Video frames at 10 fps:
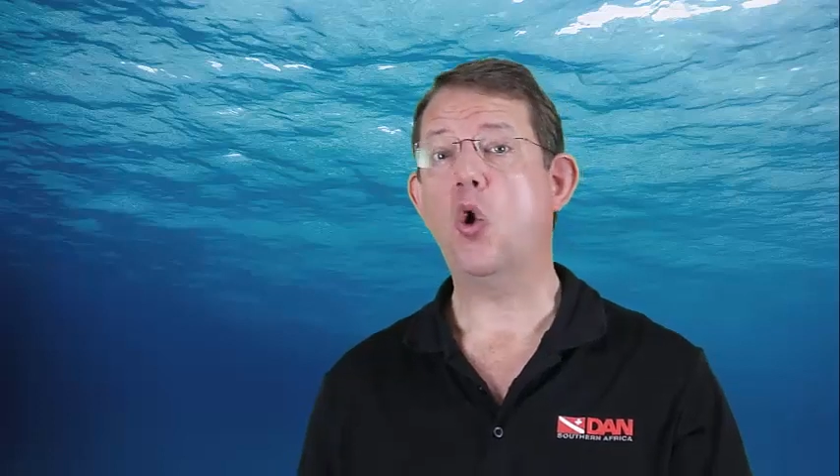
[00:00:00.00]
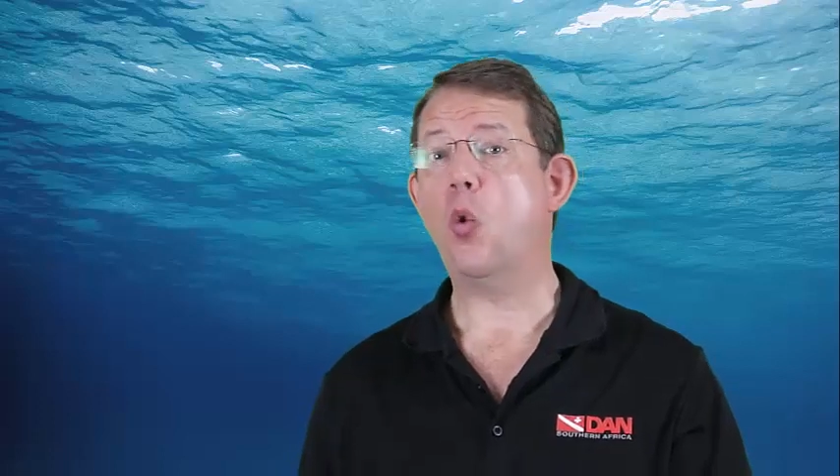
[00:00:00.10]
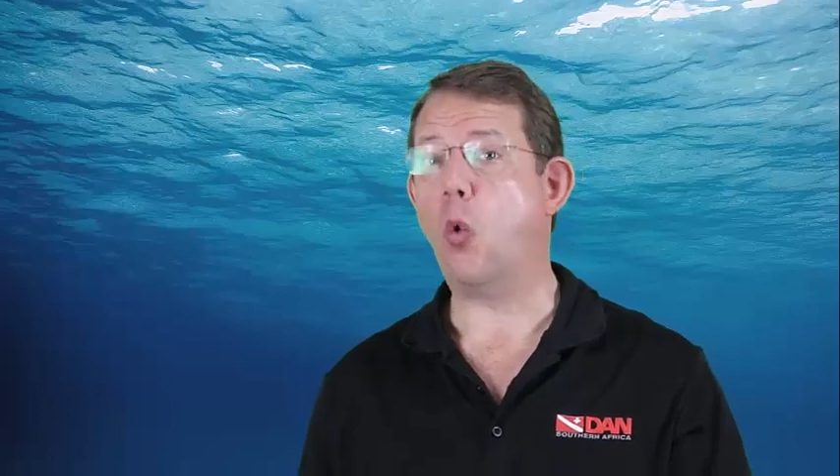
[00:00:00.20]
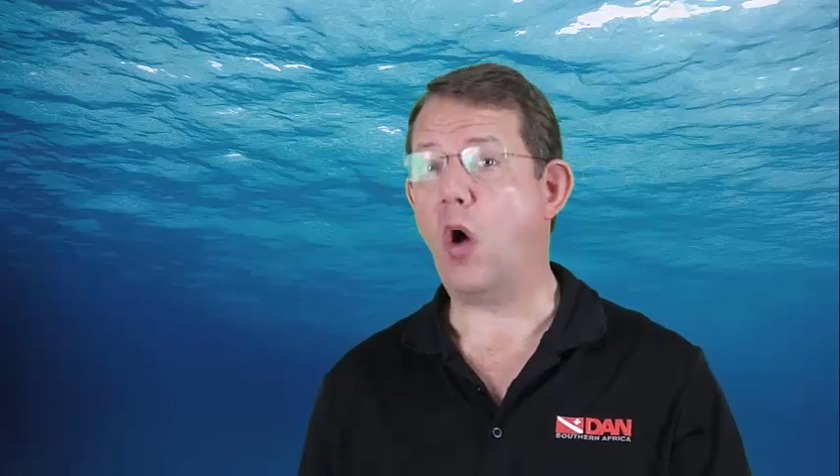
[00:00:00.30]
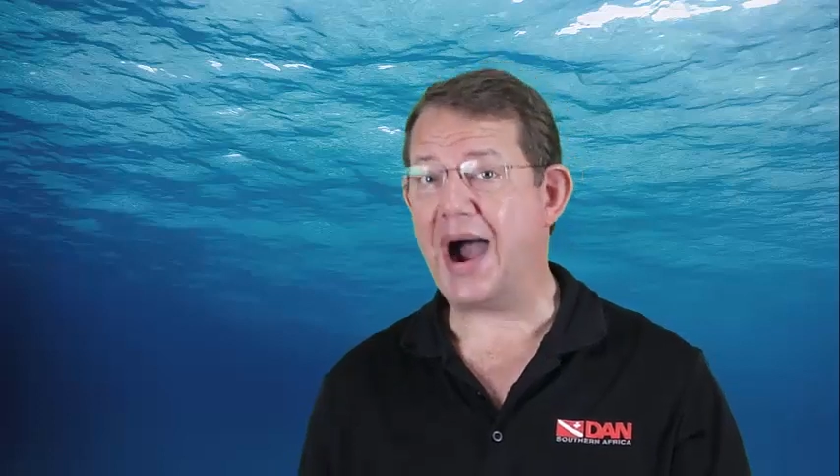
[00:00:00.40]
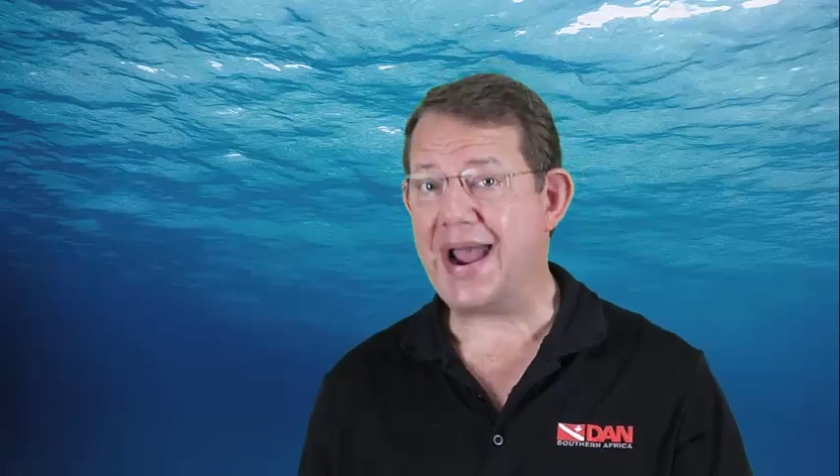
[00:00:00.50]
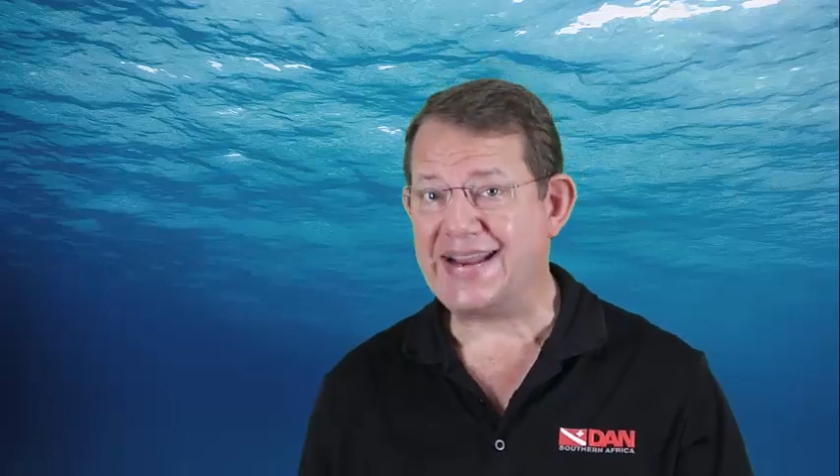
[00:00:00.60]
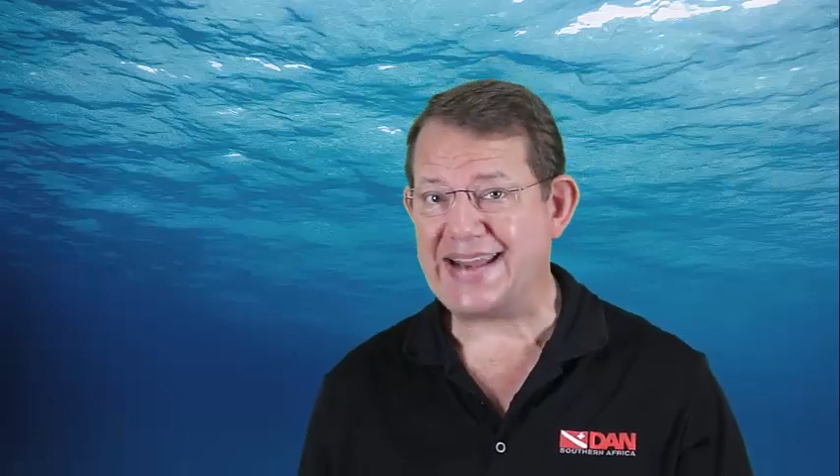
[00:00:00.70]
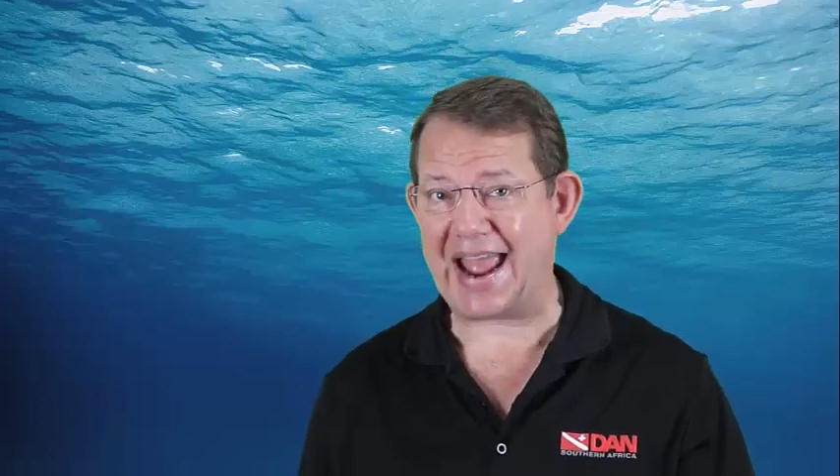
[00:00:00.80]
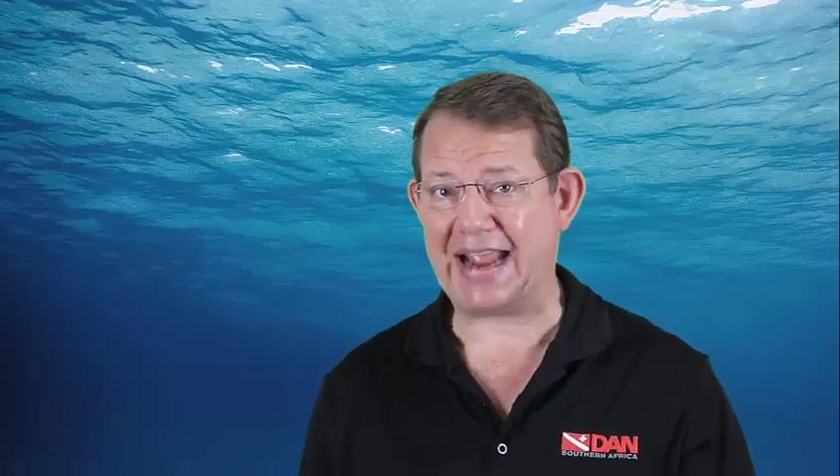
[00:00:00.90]

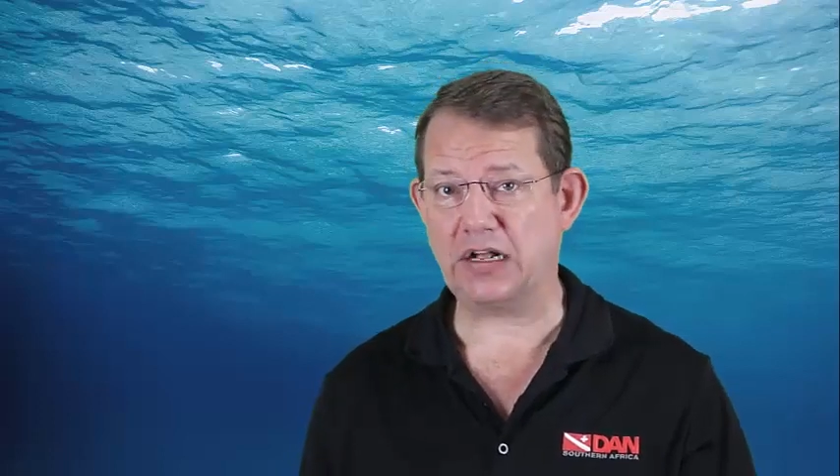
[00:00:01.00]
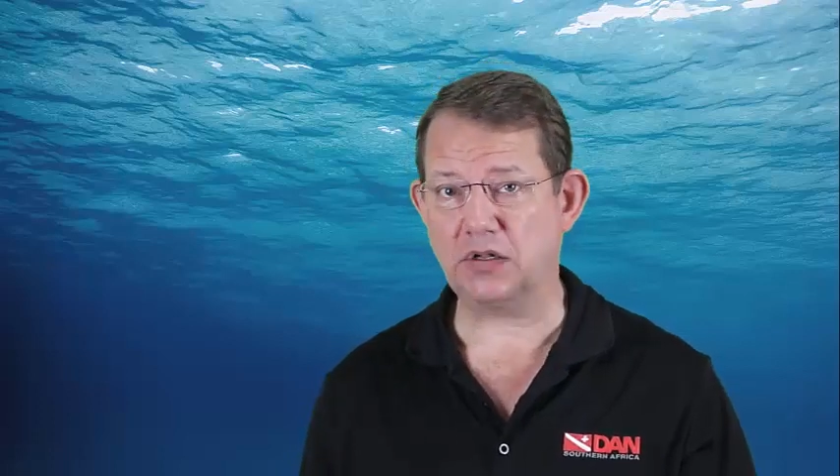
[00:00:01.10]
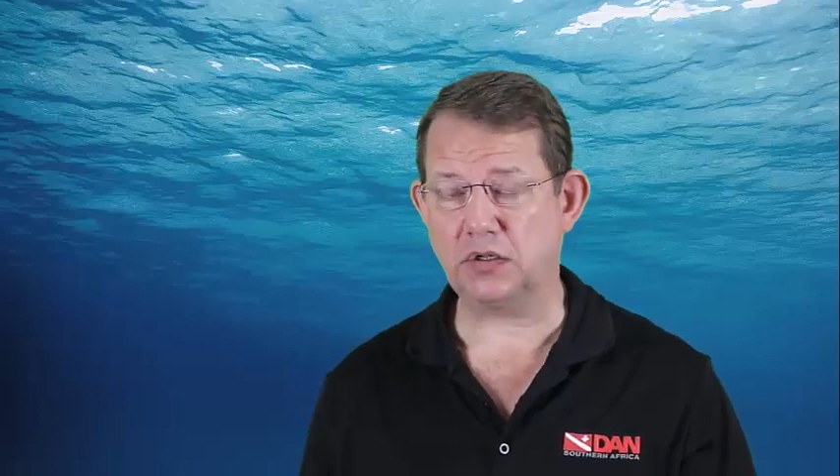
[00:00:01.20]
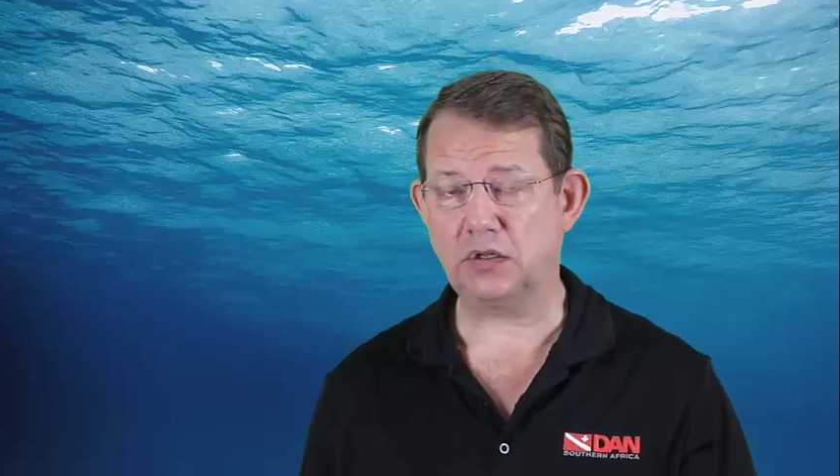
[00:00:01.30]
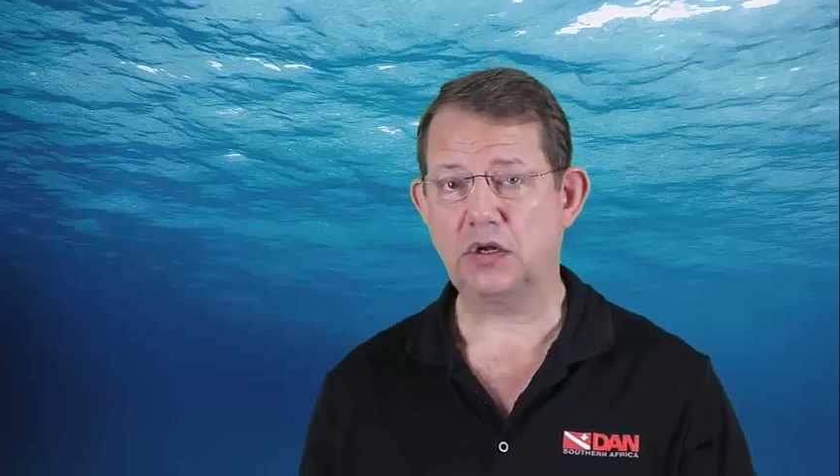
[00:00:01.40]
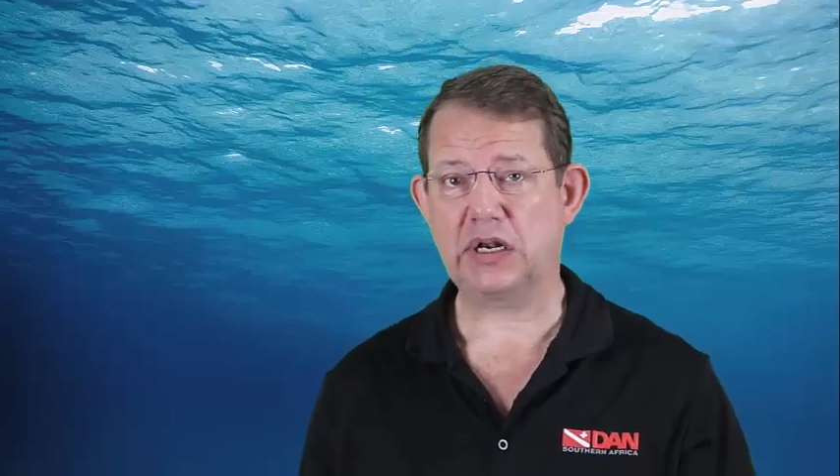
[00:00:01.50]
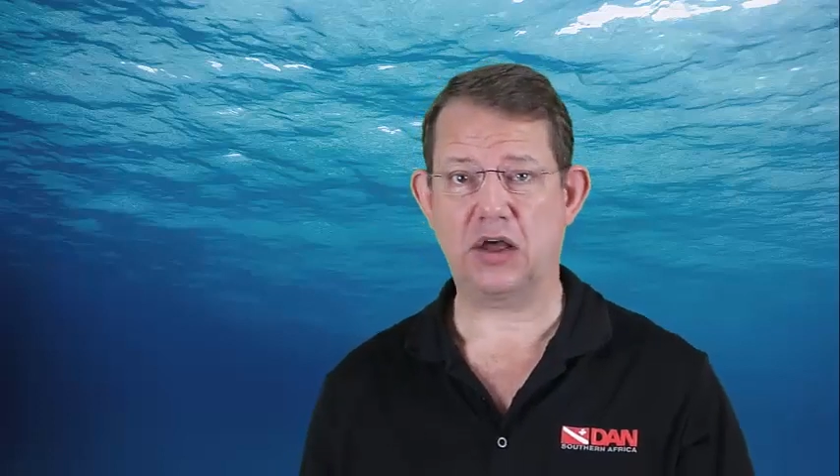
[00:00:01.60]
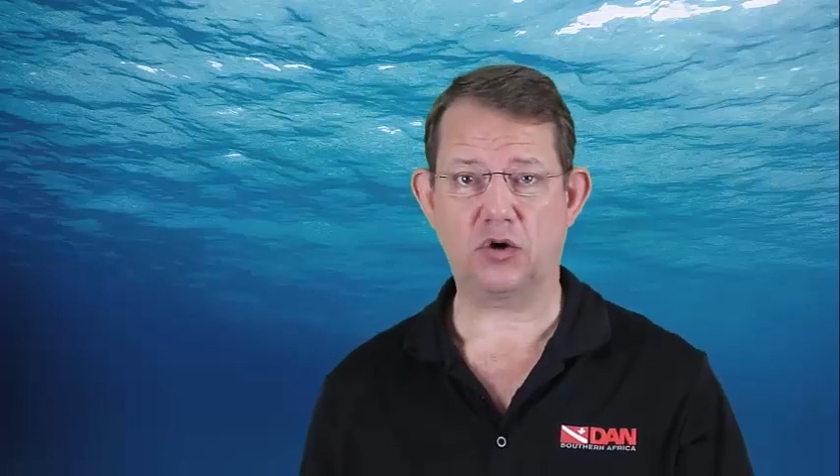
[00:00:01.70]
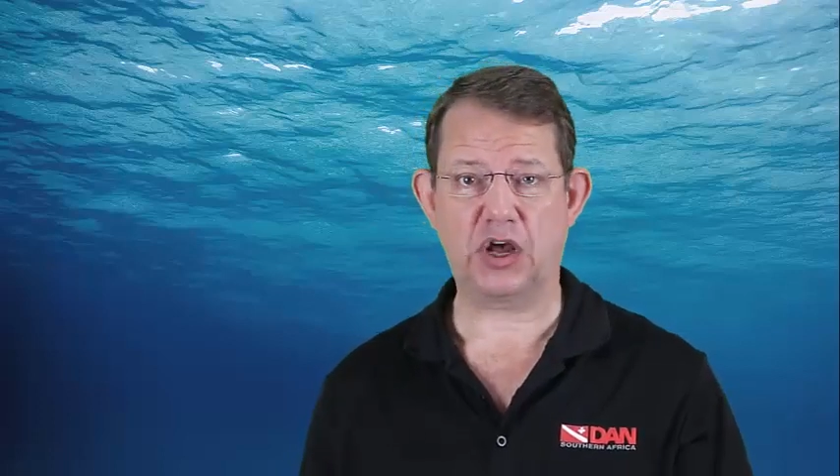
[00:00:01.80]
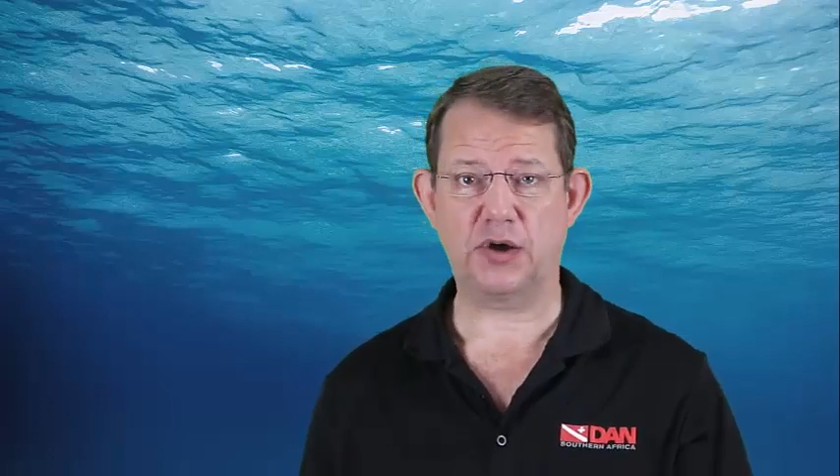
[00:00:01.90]
wide-angle
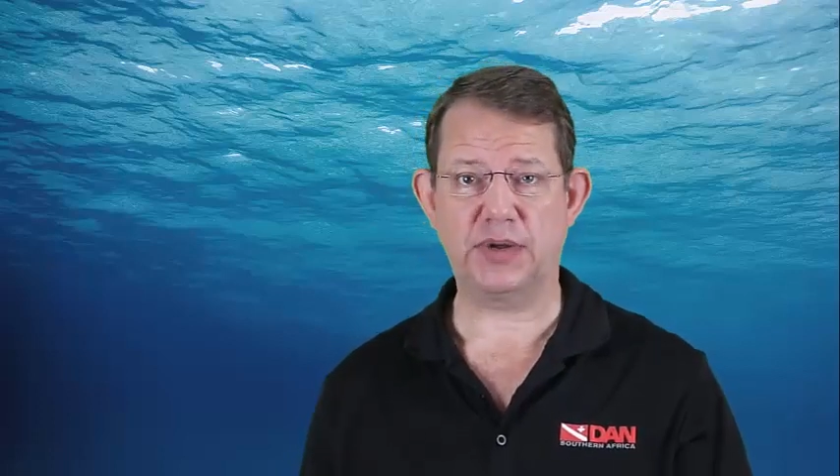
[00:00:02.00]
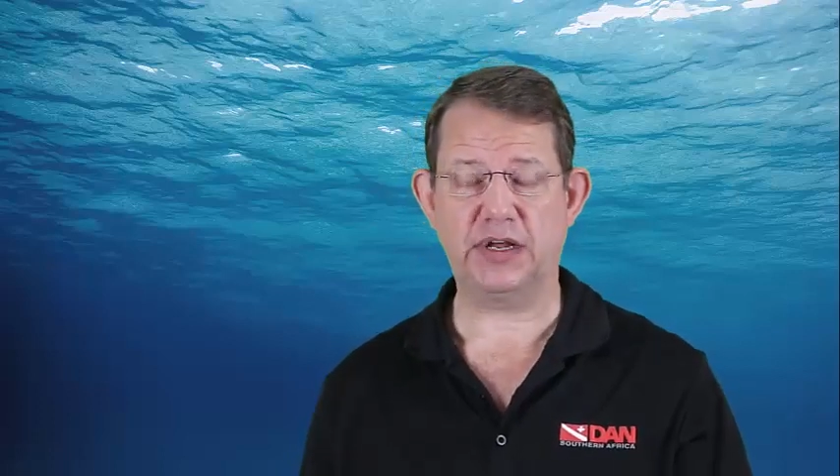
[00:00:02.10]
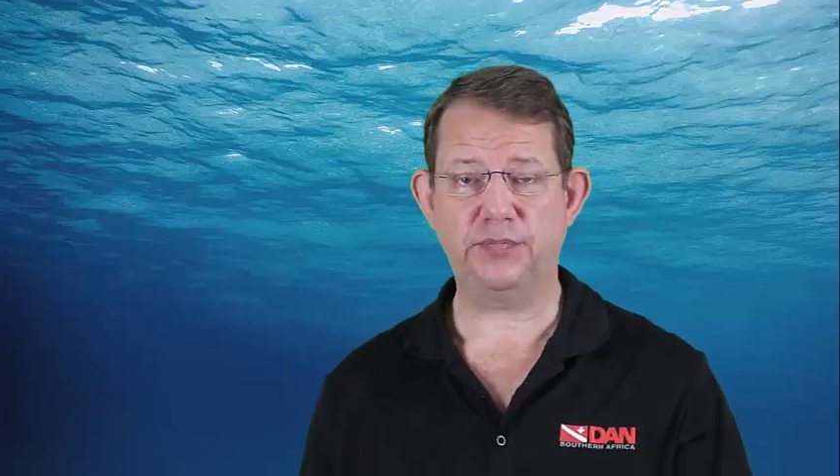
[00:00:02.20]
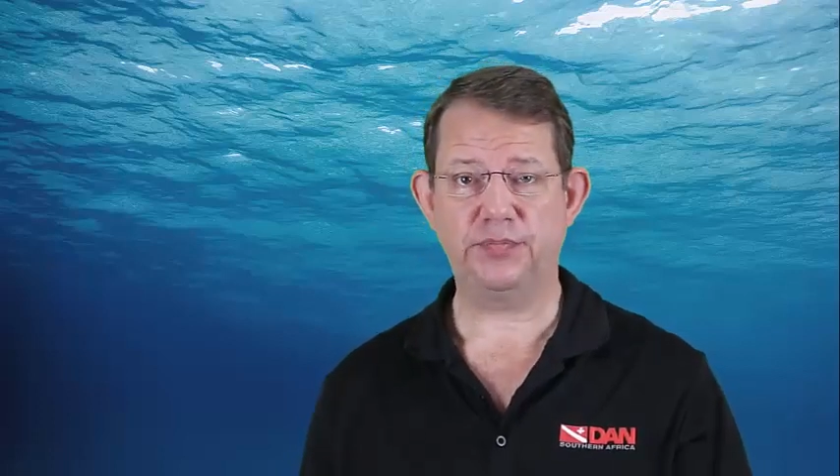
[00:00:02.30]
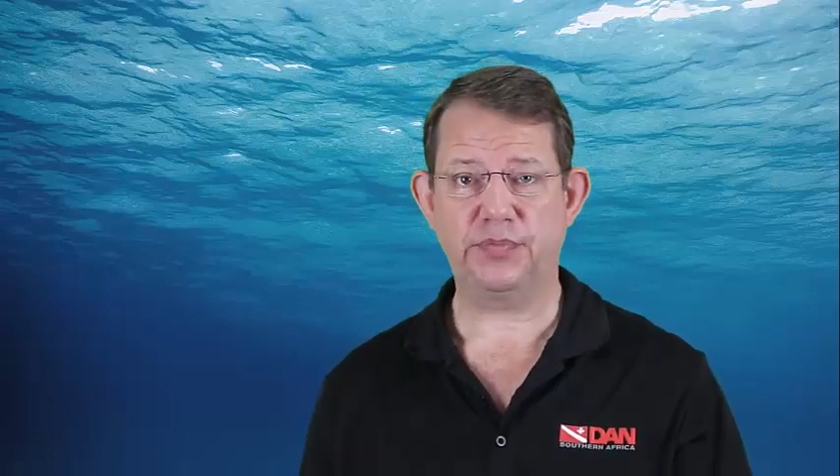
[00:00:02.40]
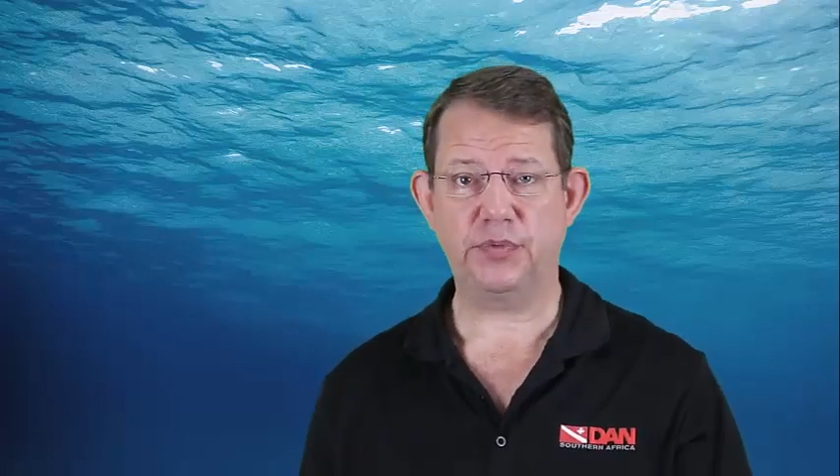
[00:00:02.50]
glaucoma,